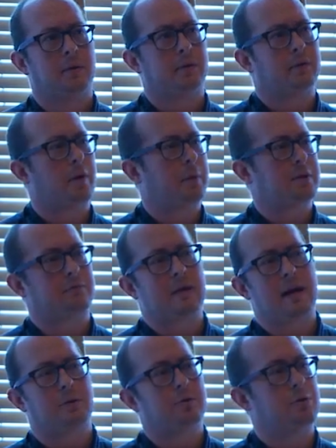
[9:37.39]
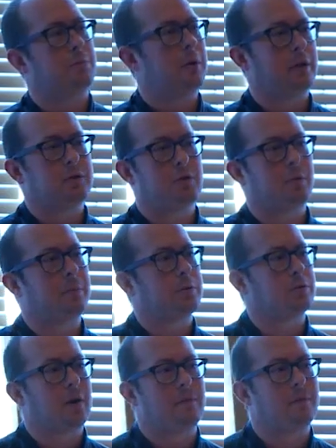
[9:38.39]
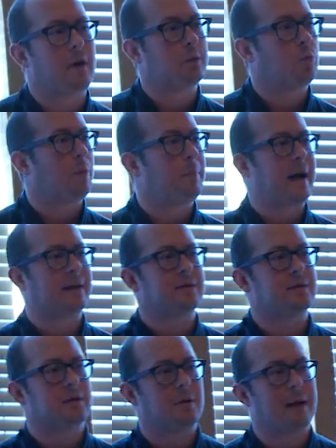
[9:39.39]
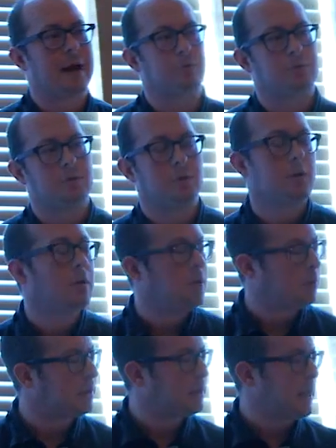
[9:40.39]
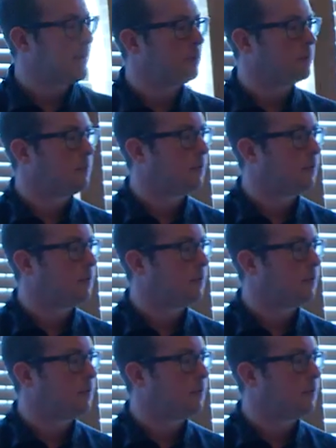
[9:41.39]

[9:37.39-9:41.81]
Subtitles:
Throw it around, jumble it up, and try and find what patterns come out. We're going to have to